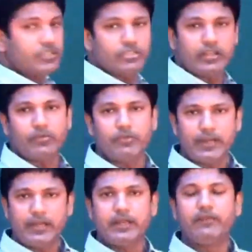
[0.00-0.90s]
Just like what we
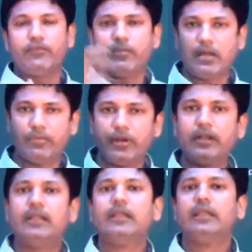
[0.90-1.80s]
learned from
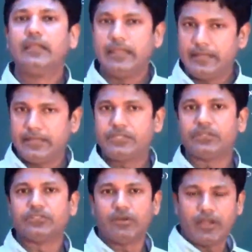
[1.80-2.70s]
our
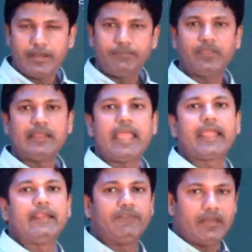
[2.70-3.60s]
integers, alright? The
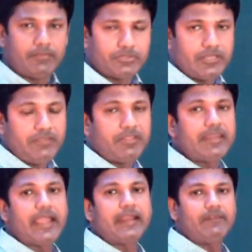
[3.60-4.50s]
negative numbers, dealing with
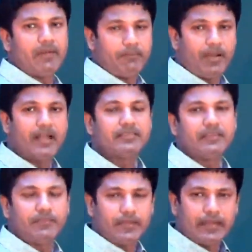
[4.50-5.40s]
negative and
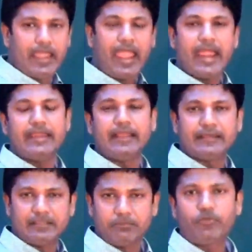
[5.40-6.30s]
positive in adding
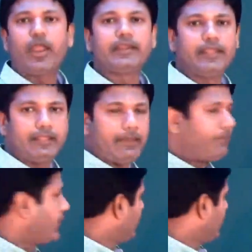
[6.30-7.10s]
and subtracting them.